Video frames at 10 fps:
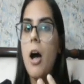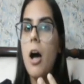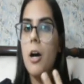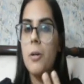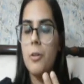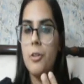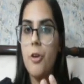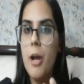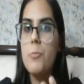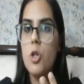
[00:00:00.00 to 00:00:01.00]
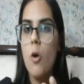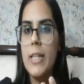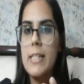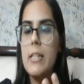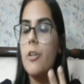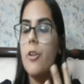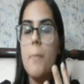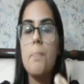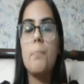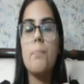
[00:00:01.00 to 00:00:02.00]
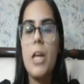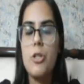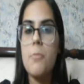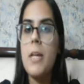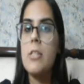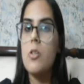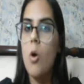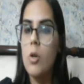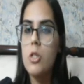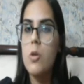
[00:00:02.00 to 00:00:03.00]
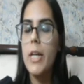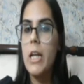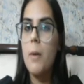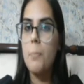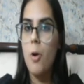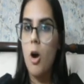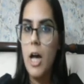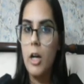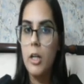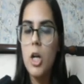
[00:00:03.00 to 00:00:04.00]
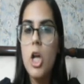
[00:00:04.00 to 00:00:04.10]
Uh, grip joint, grip measurements also in our product.